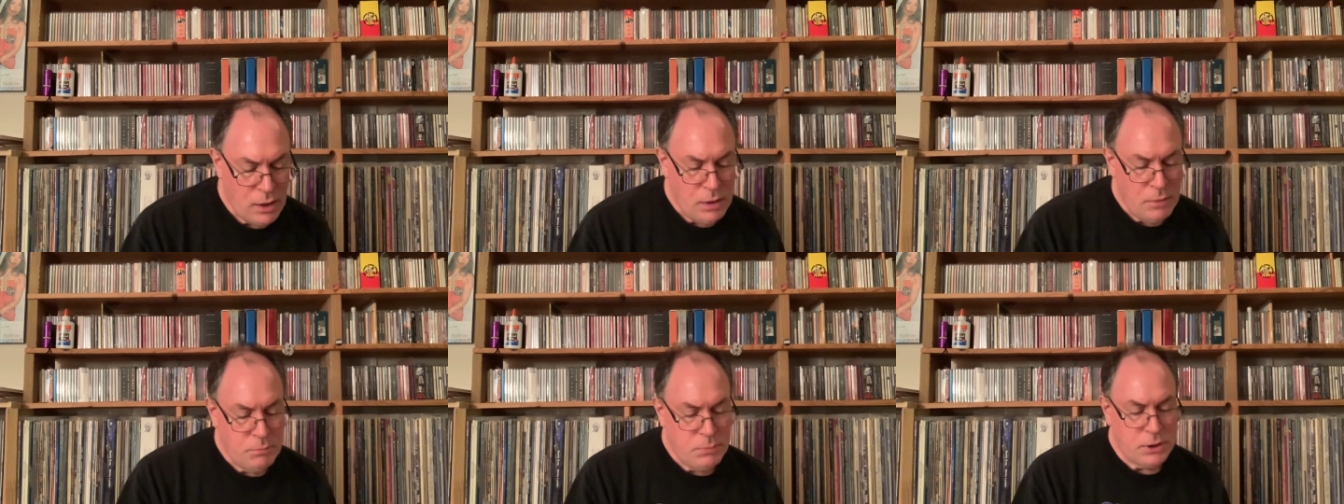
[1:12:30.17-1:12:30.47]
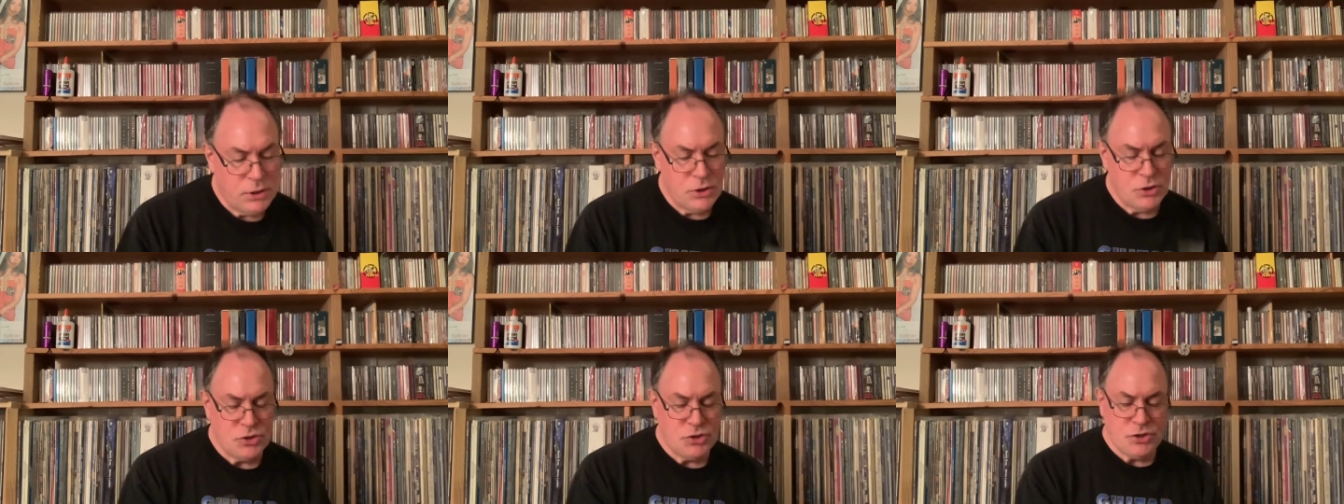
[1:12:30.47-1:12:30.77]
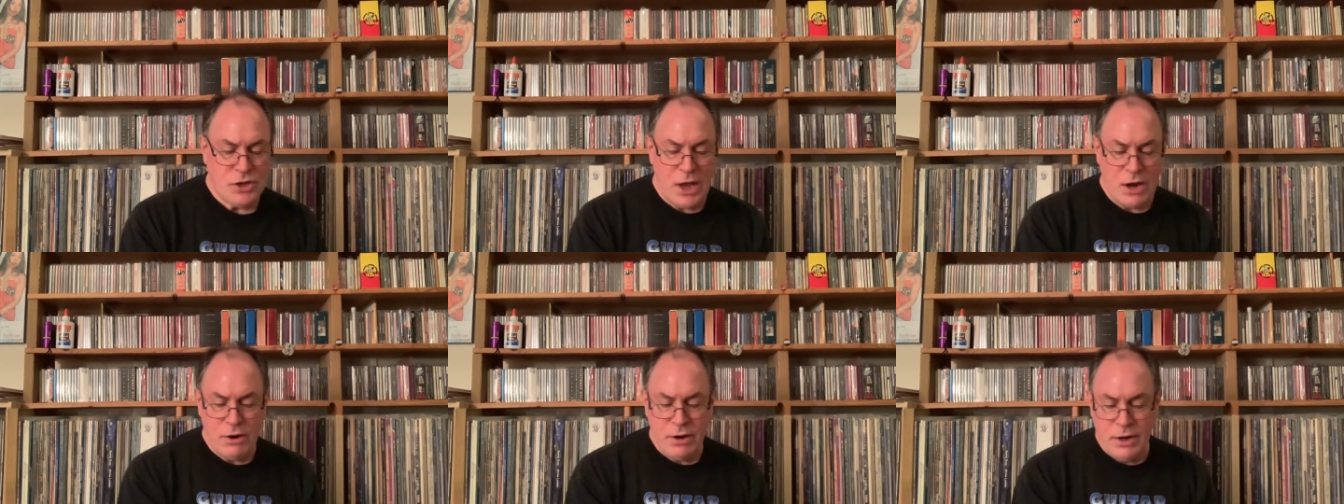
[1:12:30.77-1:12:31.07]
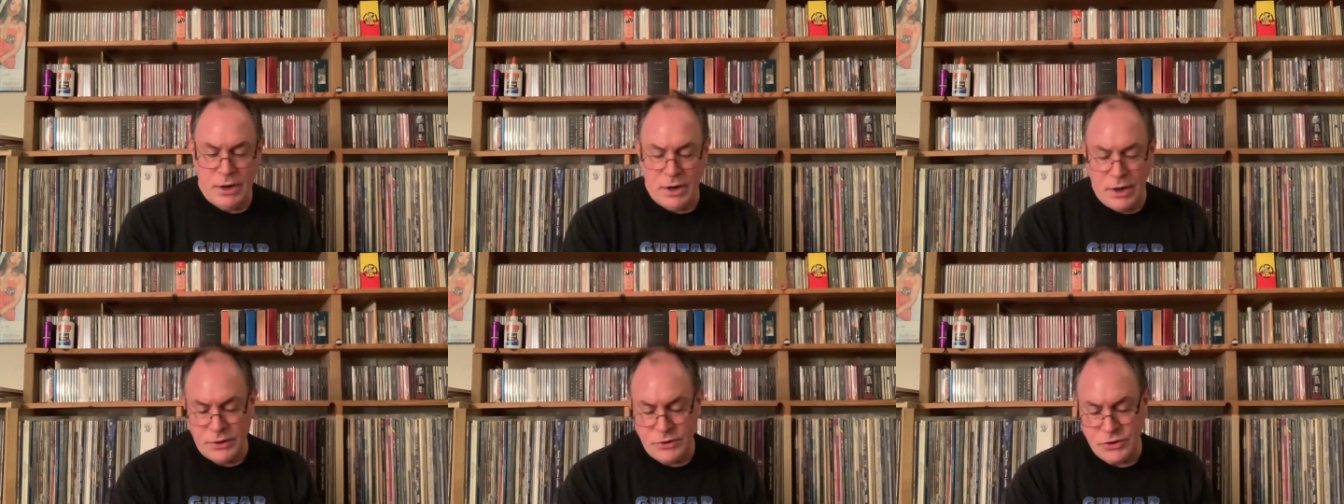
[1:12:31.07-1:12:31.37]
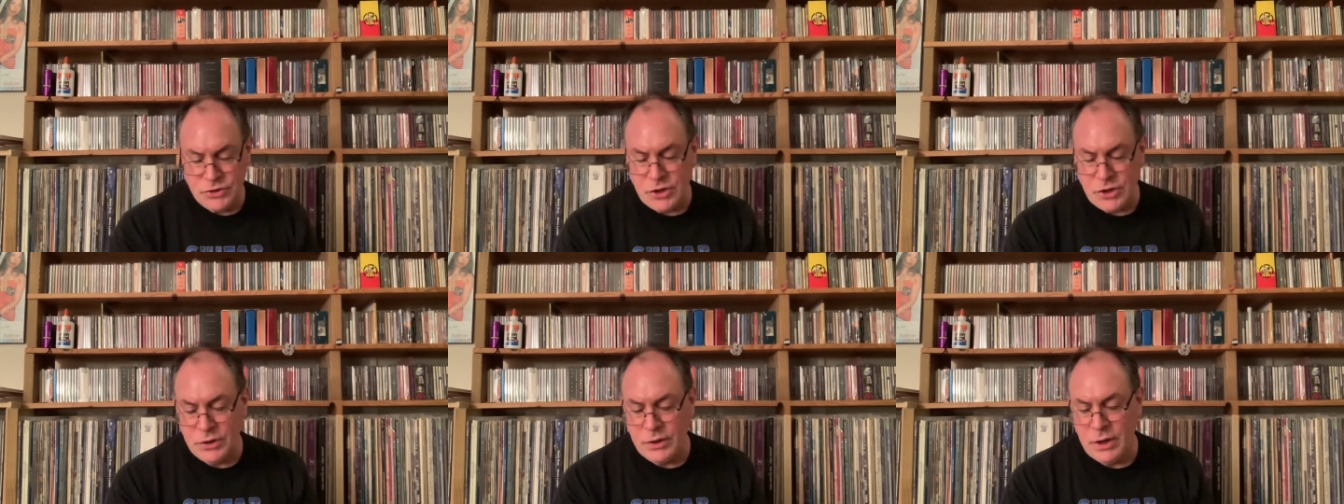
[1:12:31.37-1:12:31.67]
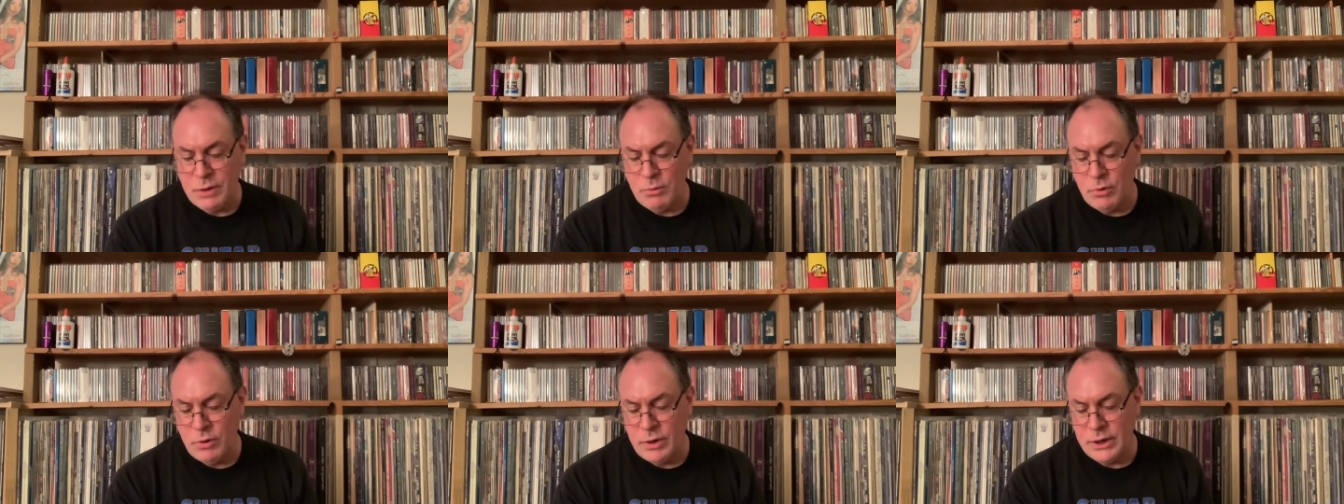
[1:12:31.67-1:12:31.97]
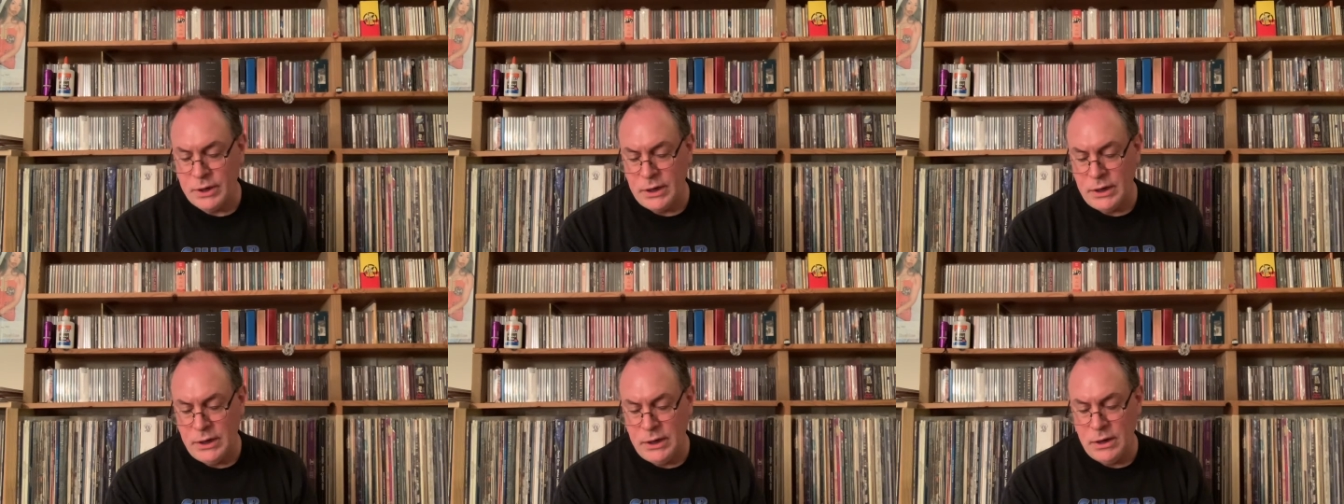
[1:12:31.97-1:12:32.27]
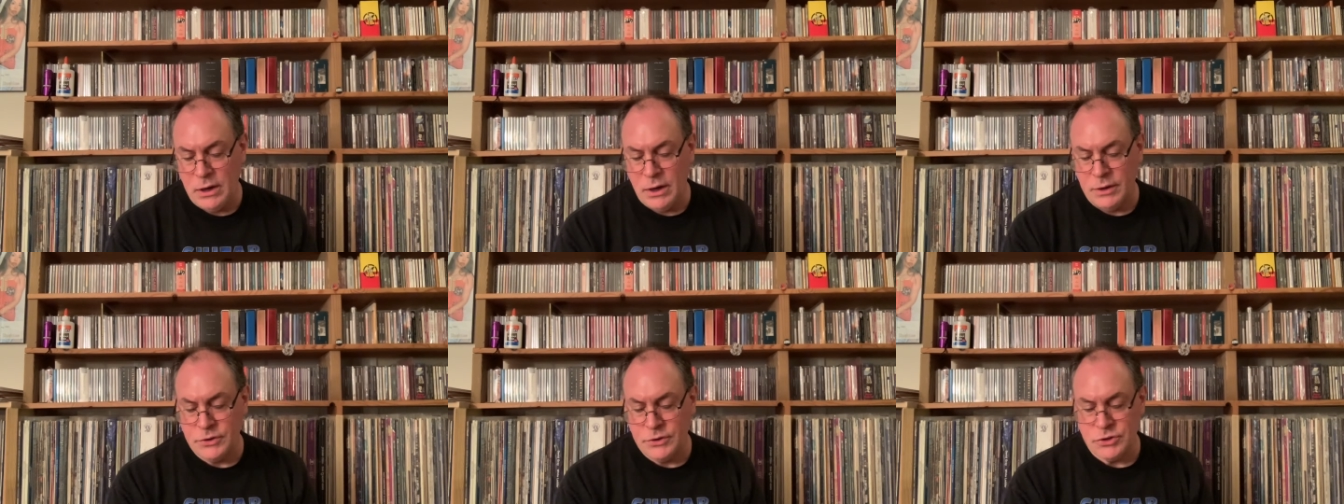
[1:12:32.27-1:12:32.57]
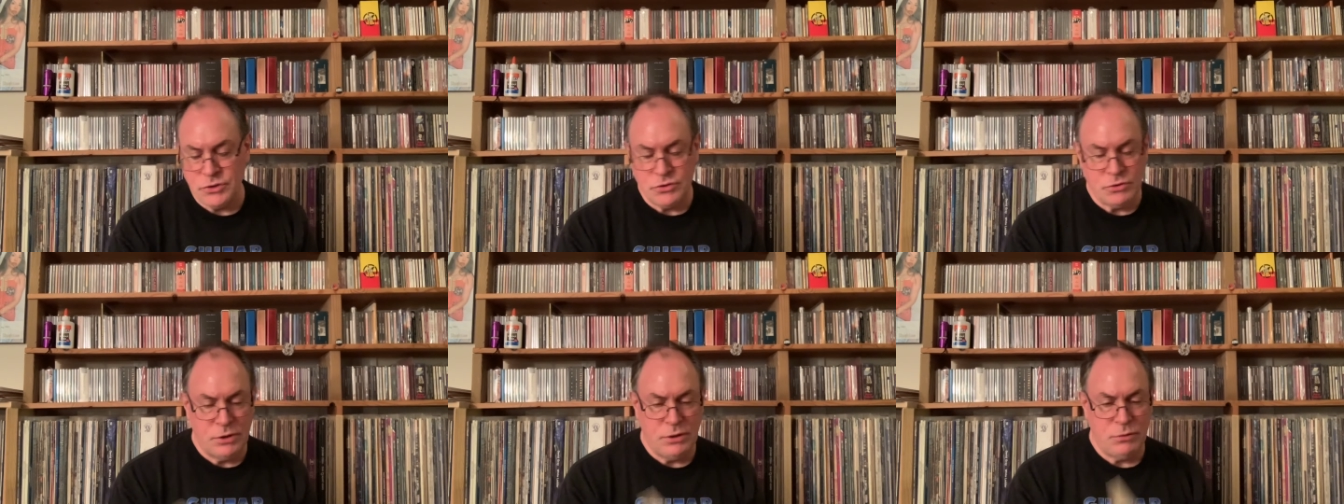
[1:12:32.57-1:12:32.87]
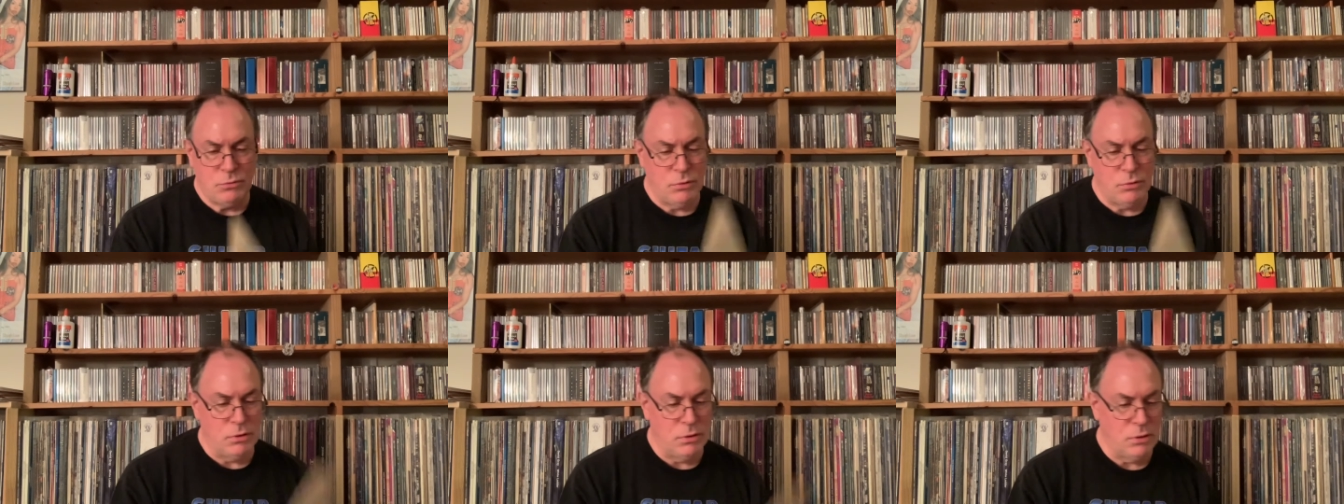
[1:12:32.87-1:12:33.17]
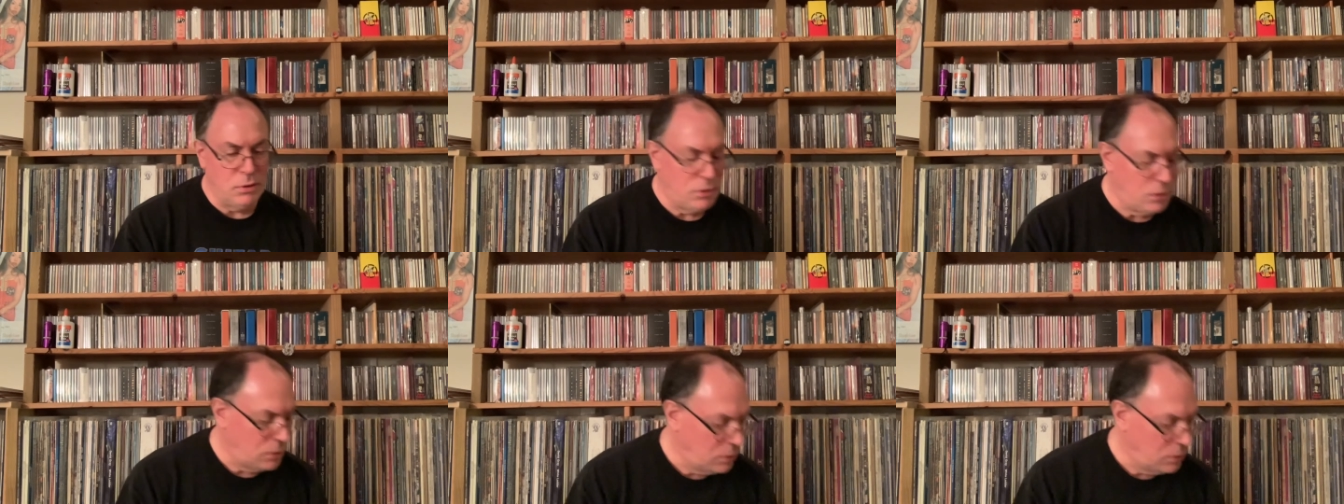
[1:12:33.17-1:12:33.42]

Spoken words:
Because Saturday Night and Sunday Morning and Heat on the Street were